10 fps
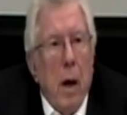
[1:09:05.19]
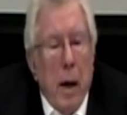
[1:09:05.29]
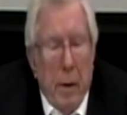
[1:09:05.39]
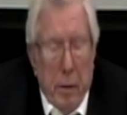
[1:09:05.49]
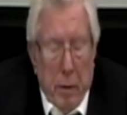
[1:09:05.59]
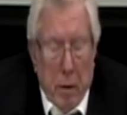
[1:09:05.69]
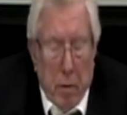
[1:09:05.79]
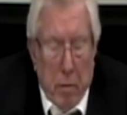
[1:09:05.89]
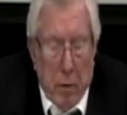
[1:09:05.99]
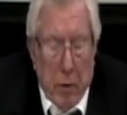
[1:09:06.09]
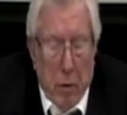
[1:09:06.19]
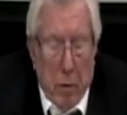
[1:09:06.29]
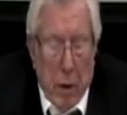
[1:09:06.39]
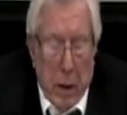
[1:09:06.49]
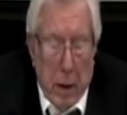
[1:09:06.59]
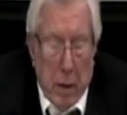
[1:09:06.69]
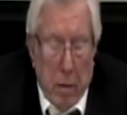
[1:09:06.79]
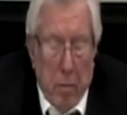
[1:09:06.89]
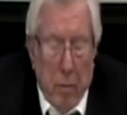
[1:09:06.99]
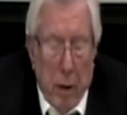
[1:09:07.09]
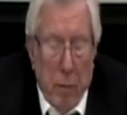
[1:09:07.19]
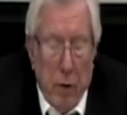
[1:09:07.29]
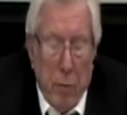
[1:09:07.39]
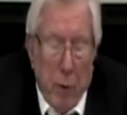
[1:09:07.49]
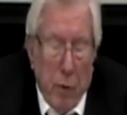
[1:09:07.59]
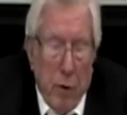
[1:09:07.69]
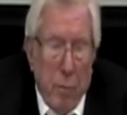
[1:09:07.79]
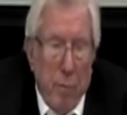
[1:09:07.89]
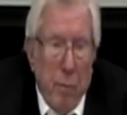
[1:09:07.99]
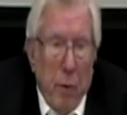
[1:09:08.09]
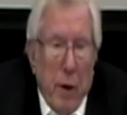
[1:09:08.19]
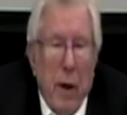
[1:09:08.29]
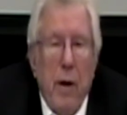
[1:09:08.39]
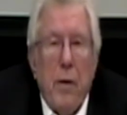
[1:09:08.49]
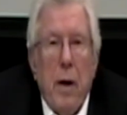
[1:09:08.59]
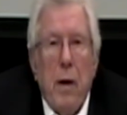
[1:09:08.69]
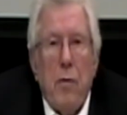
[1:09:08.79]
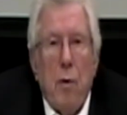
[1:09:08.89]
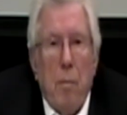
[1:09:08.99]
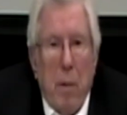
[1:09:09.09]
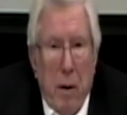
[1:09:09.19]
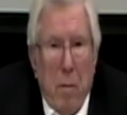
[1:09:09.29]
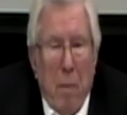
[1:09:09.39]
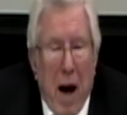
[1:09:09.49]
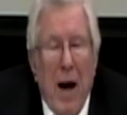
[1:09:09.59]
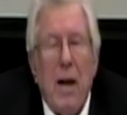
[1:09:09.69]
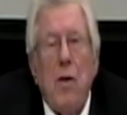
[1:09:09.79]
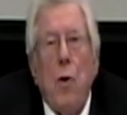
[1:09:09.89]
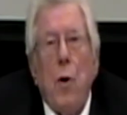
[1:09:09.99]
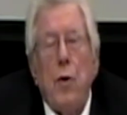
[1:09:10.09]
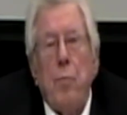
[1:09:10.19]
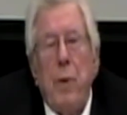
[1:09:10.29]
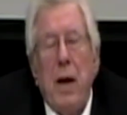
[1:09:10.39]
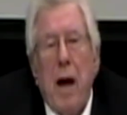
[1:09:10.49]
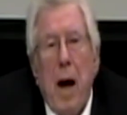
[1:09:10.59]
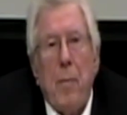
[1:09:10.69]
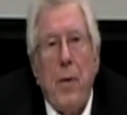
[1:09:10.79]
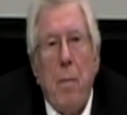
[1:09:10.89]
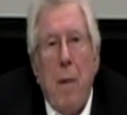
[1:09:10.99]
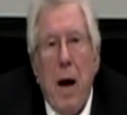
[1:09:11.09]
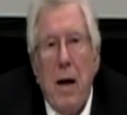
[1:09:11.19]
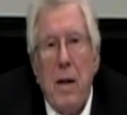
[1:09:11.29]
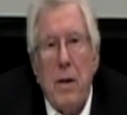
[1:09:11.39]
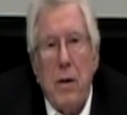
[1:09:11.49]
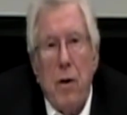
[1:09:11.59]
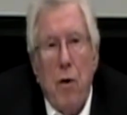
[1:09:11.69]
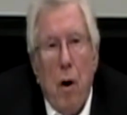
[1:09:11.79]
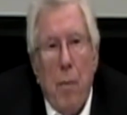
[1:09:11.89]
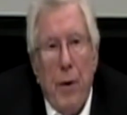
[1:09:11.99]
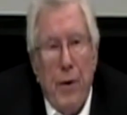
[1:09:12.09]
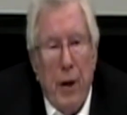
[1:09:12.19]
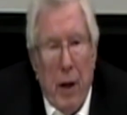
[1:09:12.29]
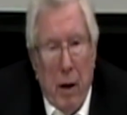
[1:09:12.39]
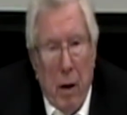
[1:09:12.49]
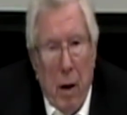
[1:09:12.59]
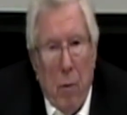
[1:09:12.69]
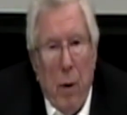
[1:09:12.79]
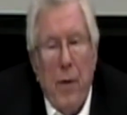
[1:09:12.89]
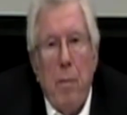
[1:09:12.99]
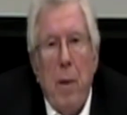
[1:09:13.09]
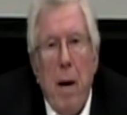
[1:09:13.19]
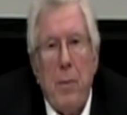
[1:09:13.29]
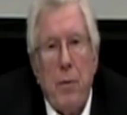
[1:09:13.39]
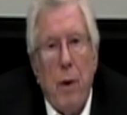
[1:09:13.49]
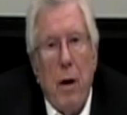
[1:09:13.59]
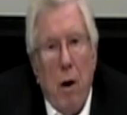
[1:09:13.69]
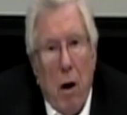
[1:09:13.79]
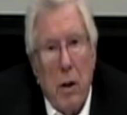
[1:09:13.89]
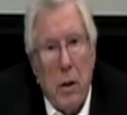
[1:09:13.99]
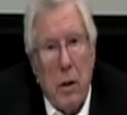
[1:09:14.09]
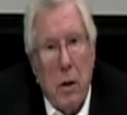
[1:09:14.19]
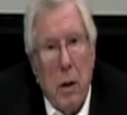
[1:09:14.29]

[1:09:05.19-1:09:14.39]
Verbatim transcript: And uh, so I, um, I was supposed to work either into a, in a mine or to pick up the mines in the Normandy where the maps were lost.